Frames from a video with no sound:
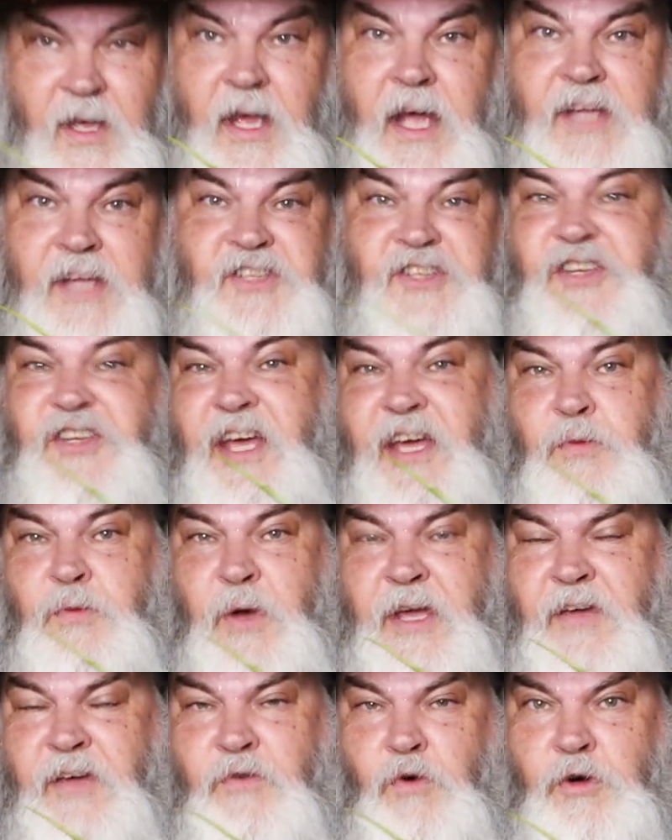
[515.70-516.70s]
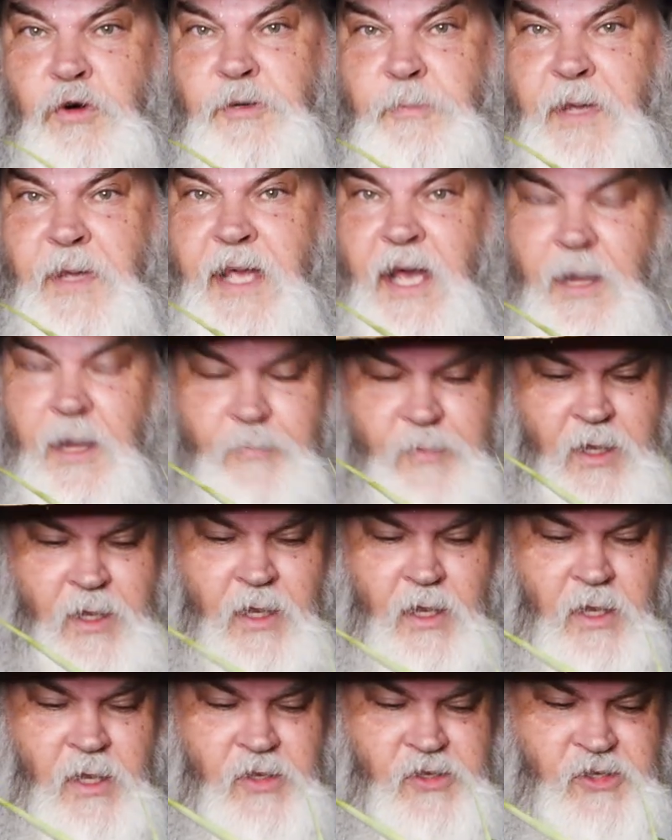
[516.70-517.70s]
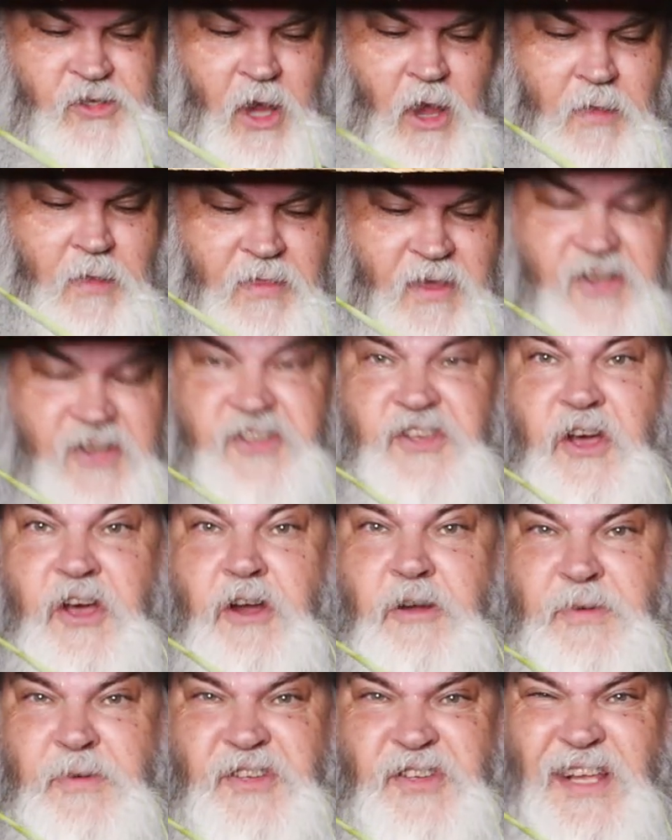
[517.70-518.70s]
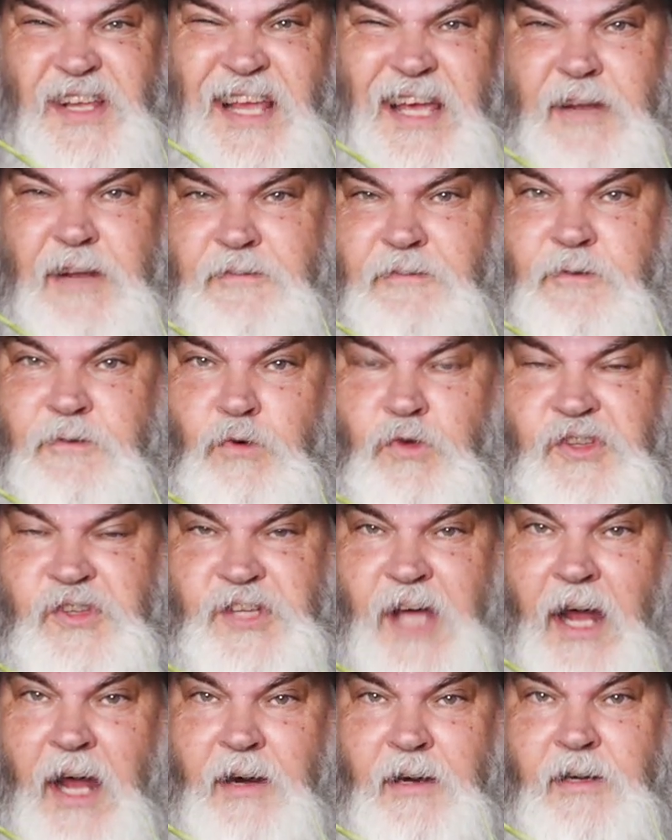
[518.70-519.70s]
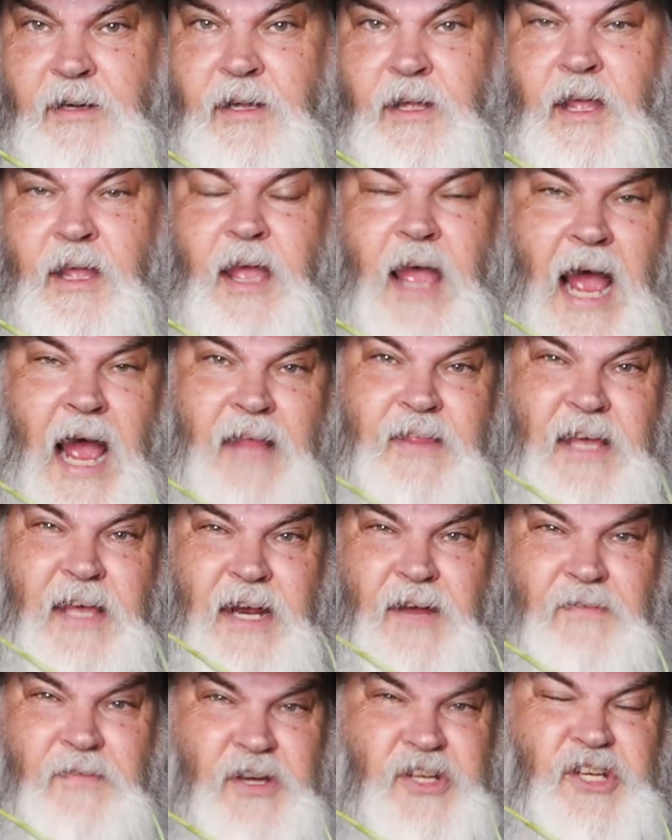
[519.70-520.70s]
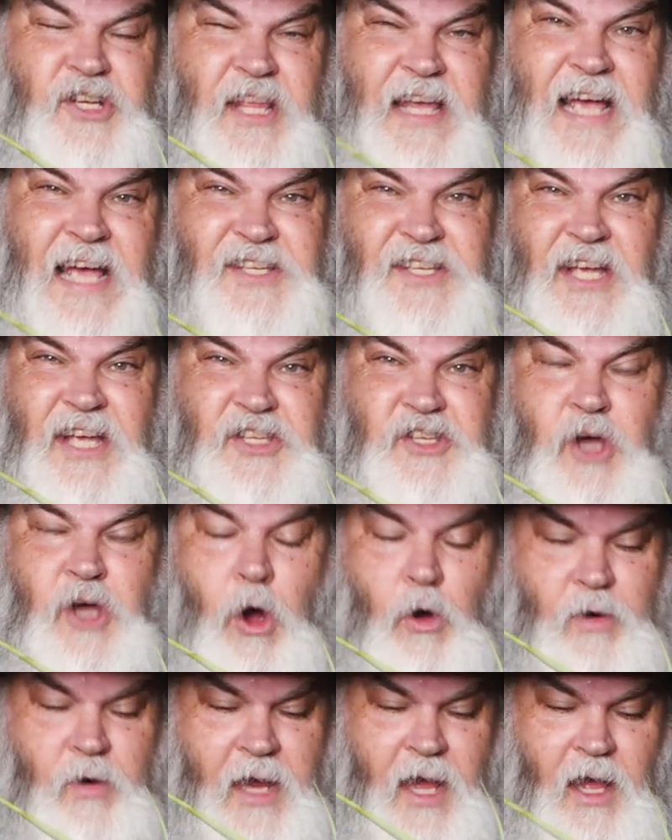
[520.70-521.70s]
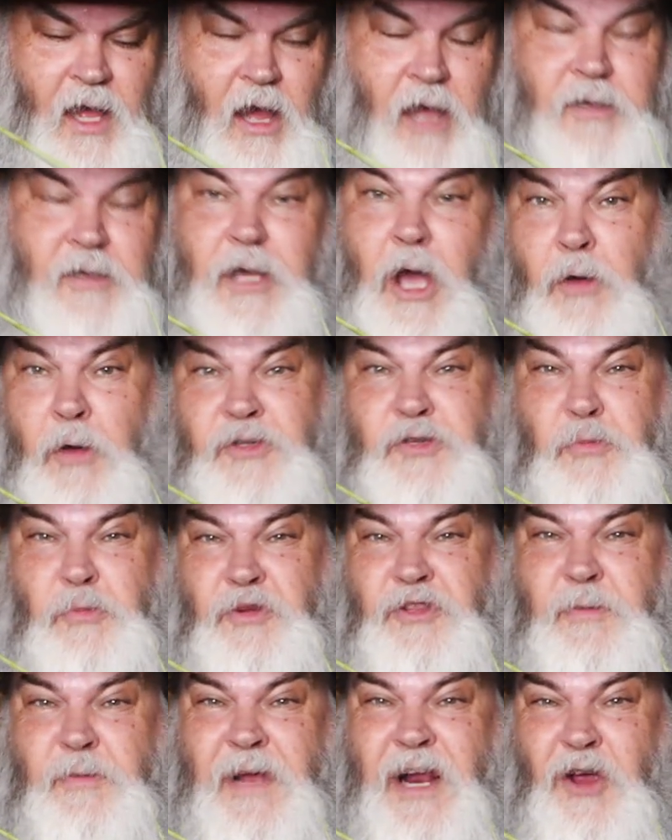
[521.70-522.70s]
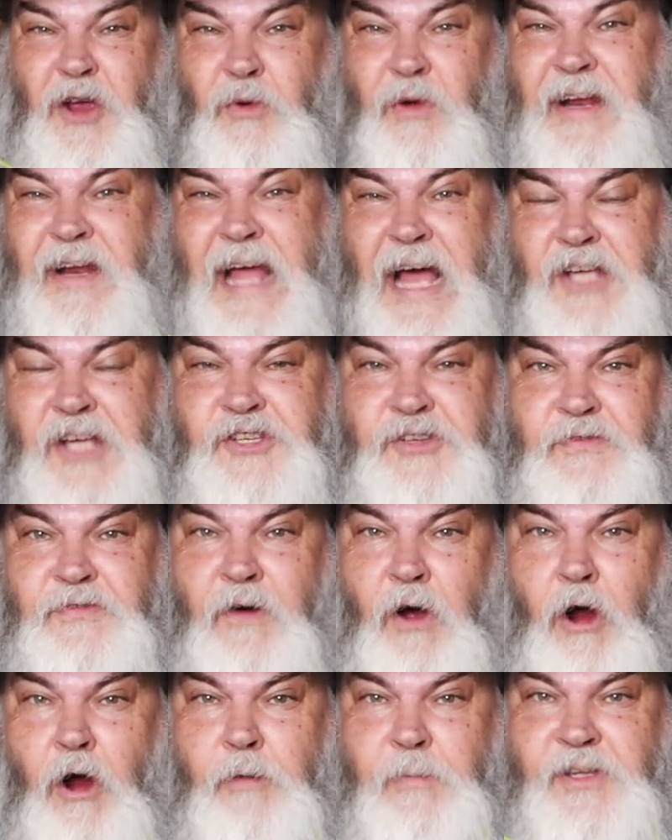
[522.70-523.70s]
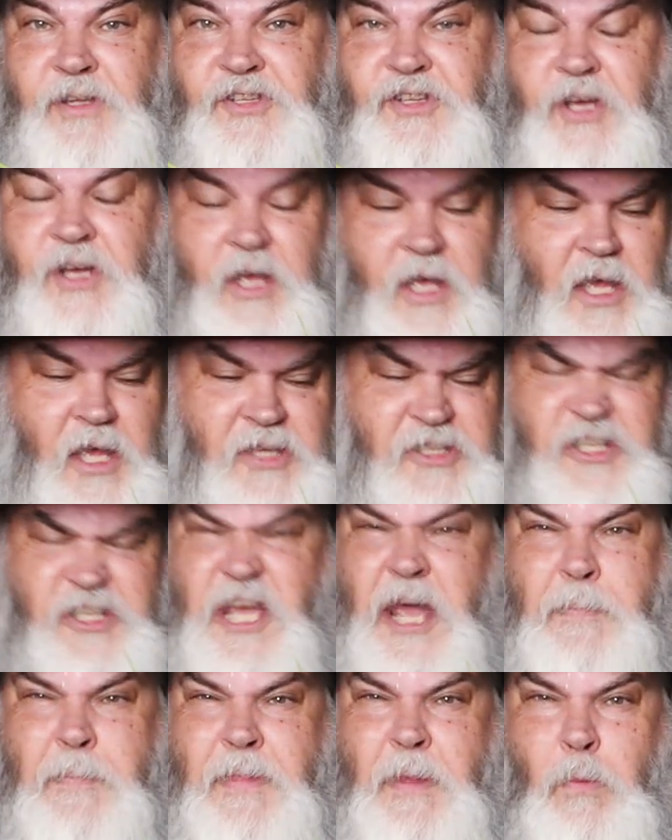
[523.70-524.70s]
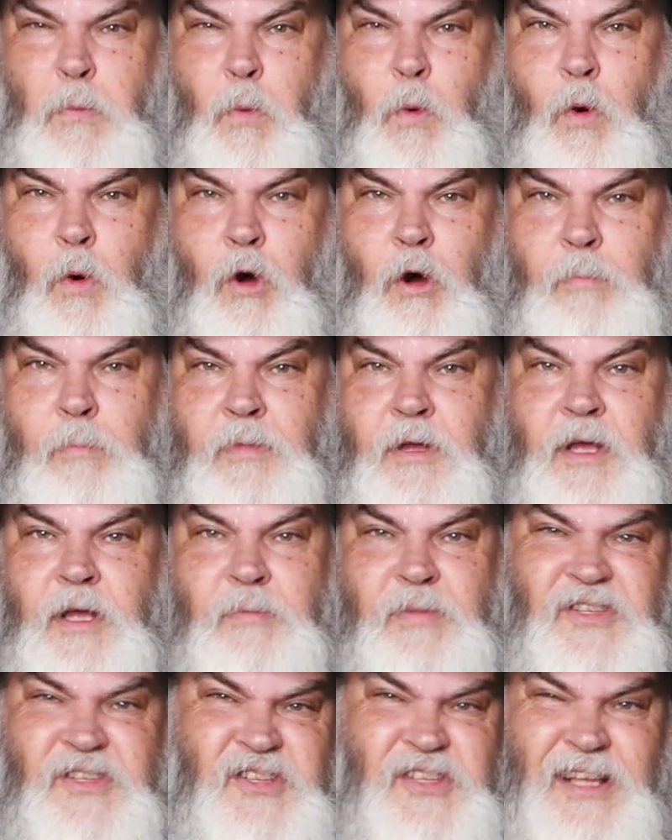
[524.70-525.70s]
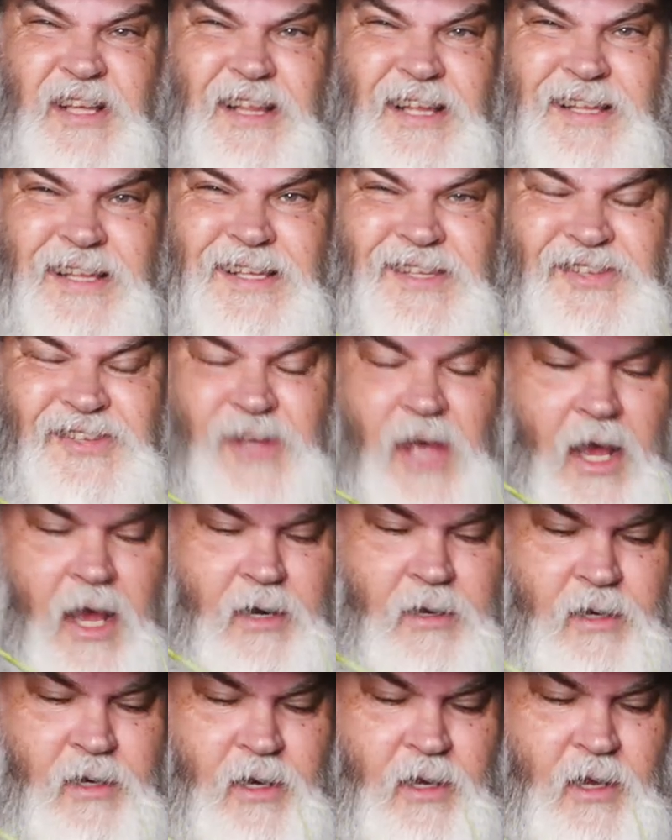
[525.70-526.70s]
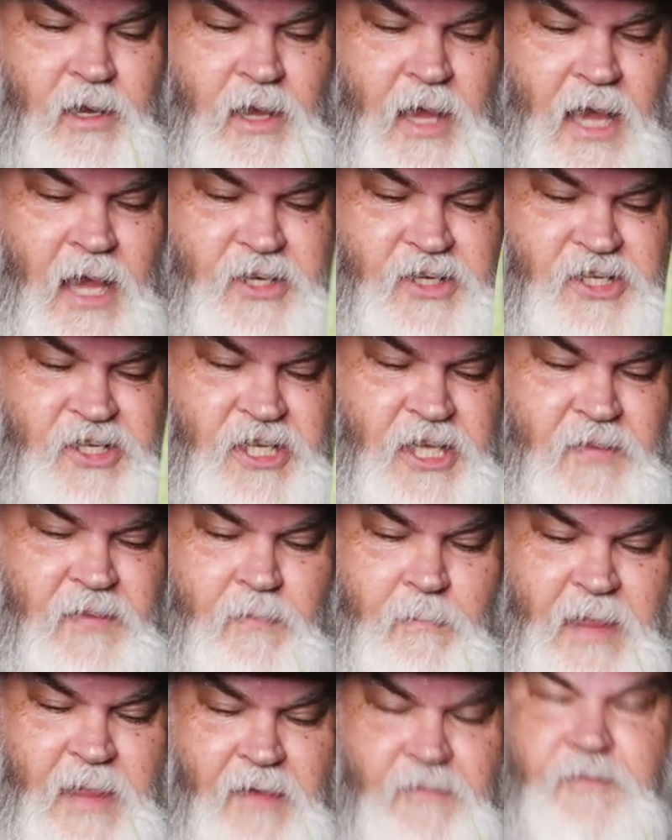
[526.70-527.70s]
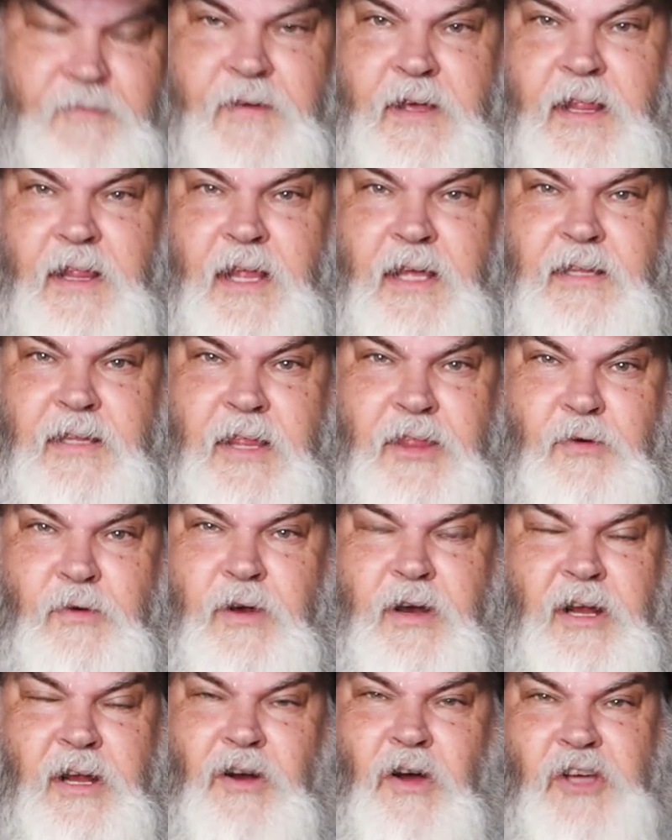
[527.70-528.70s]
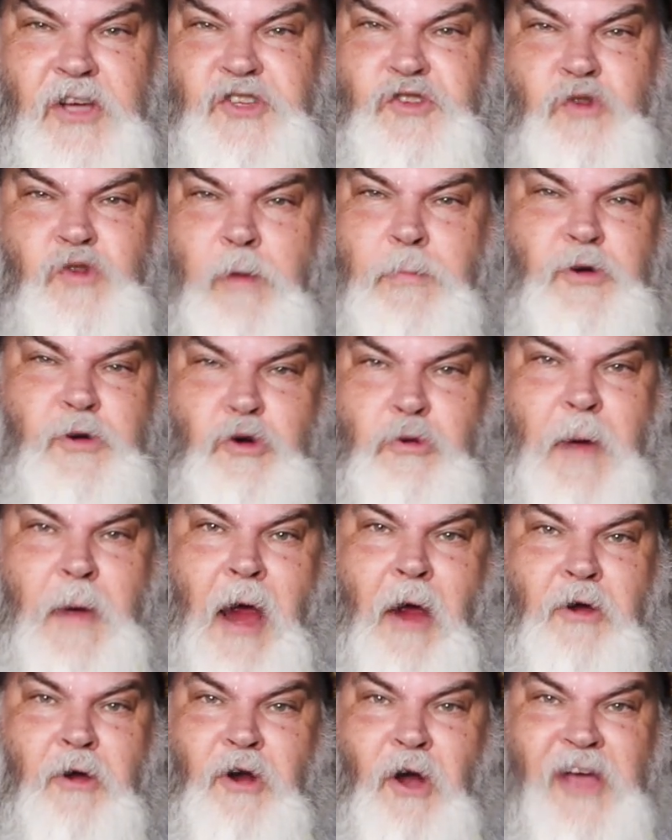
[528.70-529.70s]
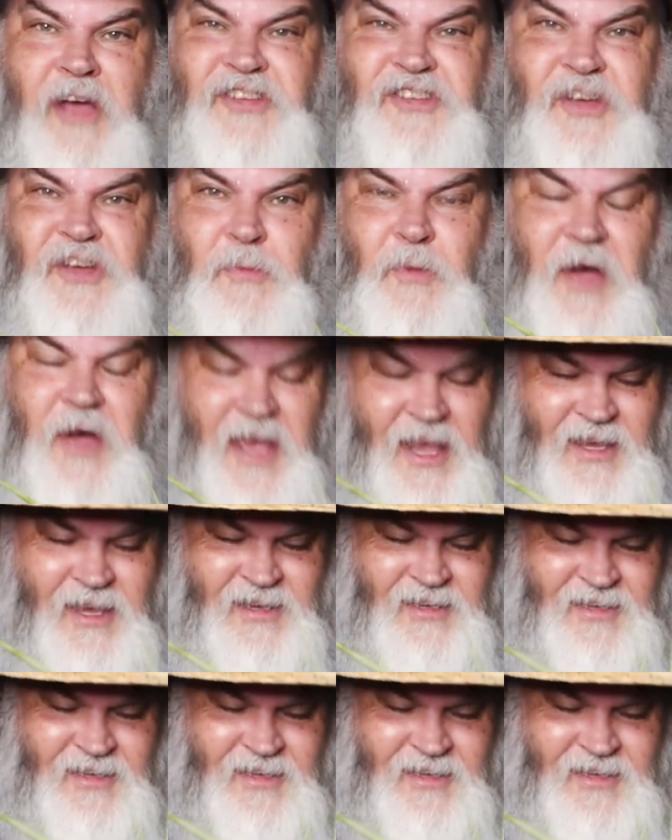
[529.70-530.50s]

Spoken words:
It's the second week of autumn here, so these are going to be sitting in full sun. And then eventually, as it gets colder, I'm going to put them in a greenhouse environment to keep them warm, but still in the sun, and just give them that feeling that they're in a nice tropical paradise somewhere.